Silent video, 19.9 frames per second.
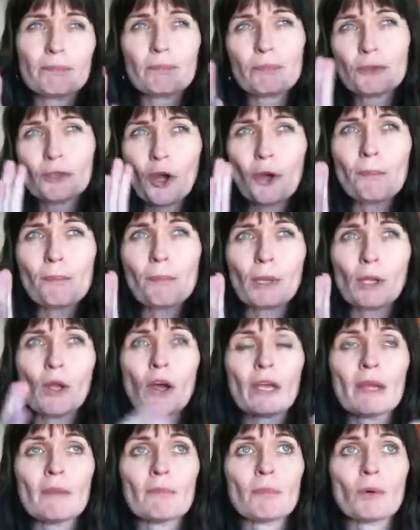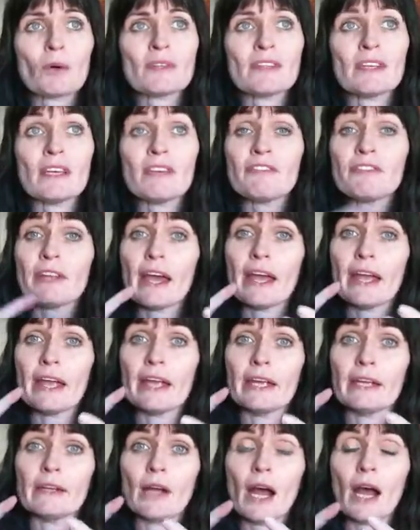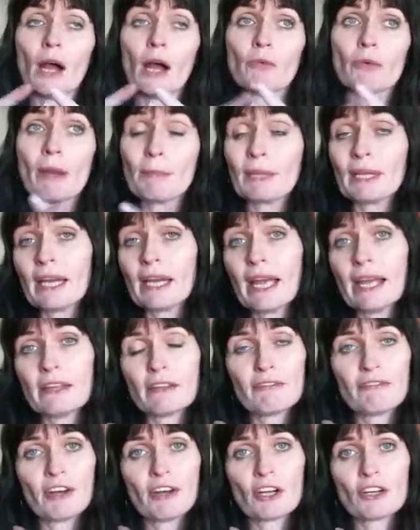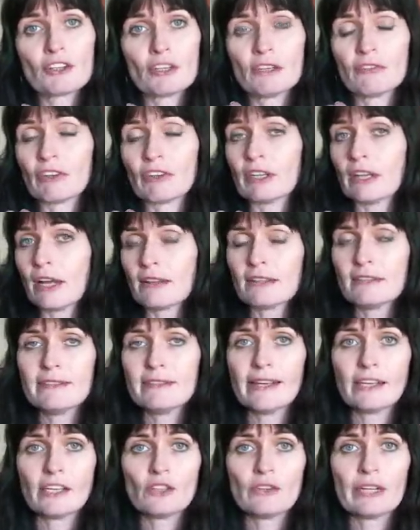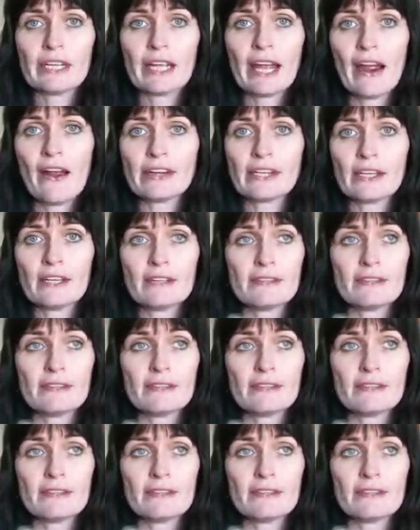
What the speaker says: don't belong in books if they replicate the function of another secondary character.